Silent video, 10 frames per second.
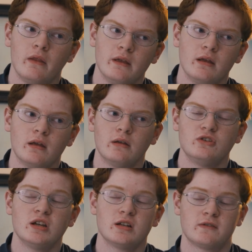the
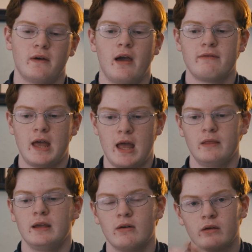GH5,
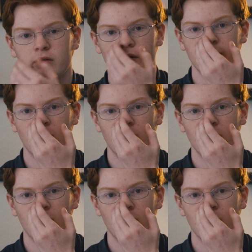and the EOS R,